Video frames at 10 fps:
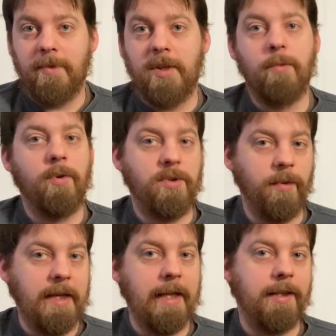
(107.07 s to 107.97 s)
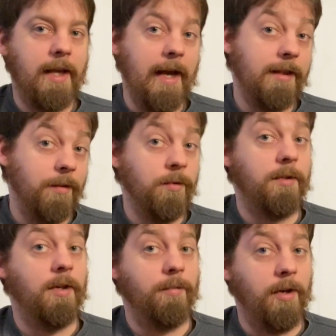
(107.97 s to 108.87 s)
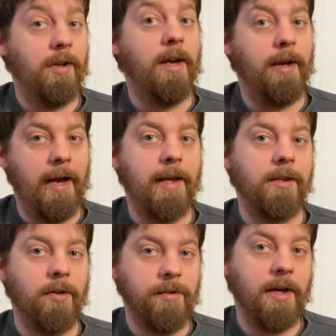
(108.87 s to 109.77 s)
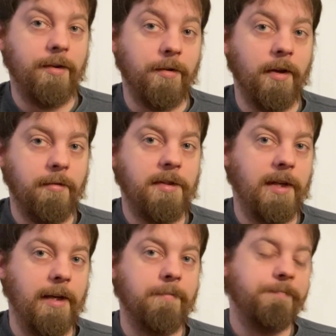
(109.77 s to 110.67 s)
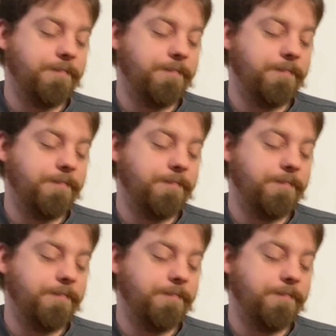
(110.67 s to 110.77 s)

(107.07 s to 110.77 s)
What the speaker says: Then once we get that, then we'll talk about how to add those other notes in.